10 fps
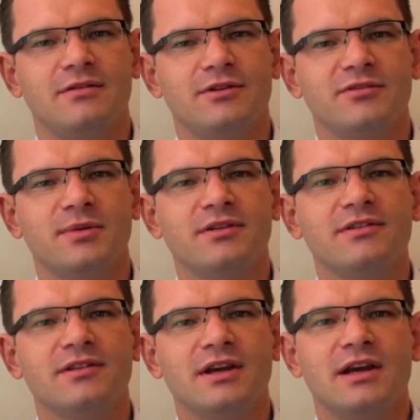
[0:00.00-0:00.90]

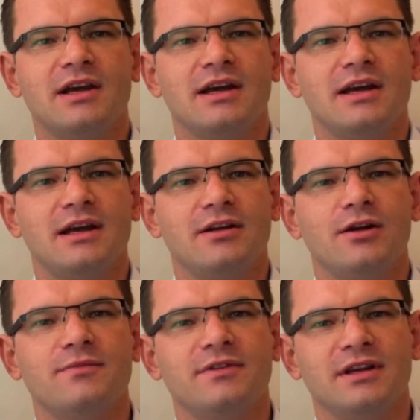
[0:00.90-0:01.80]
response. And
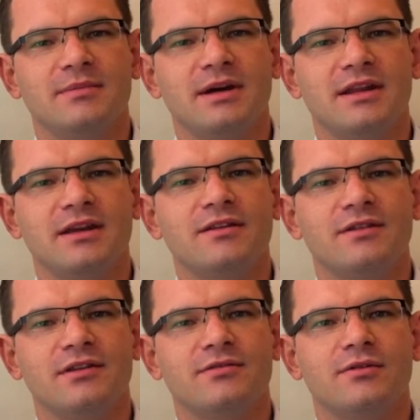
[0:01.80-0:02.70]
hopefully by the end of
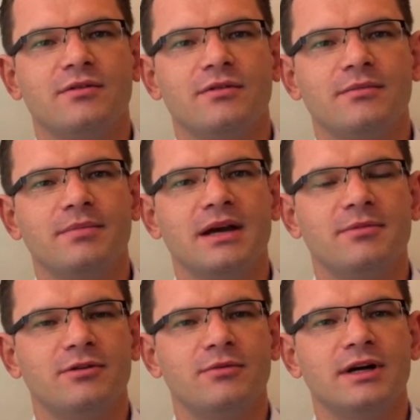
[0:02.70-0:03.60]
this, we'll be
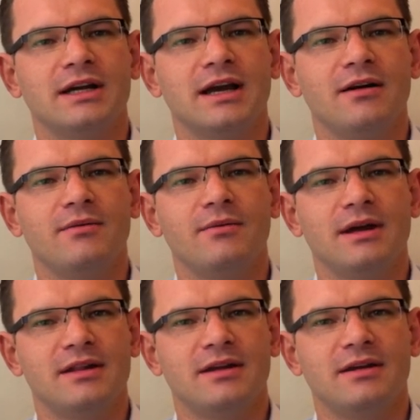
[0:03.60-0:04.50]
able to work out
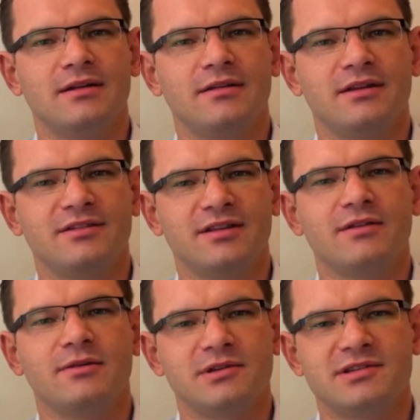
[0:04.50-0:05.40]
whether this
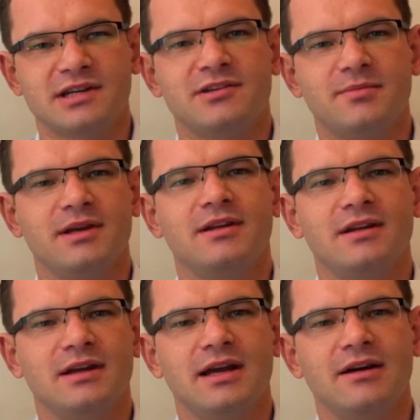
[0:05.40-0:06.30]
theory, which has actually been
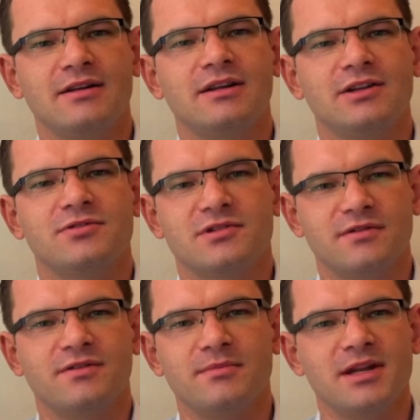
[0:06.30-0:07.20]
out in the literature
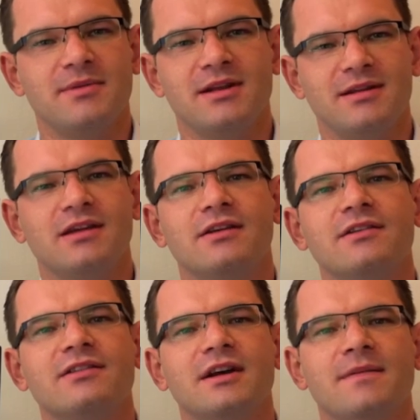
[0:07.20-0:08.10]
for many, many
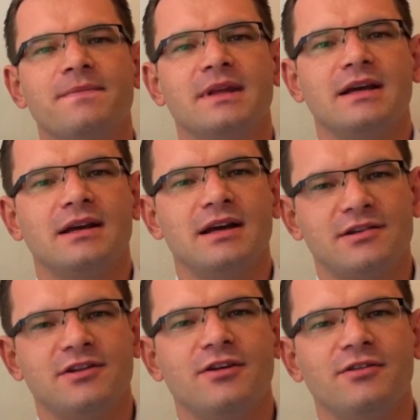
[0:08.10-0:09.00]
years,
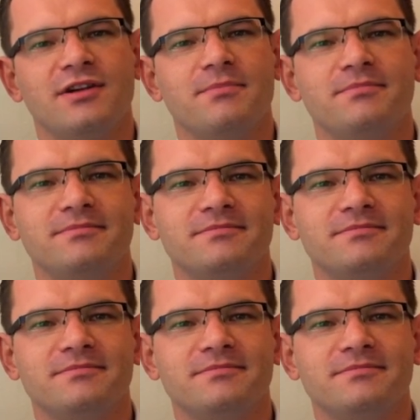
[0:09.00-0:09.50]
actually holds up.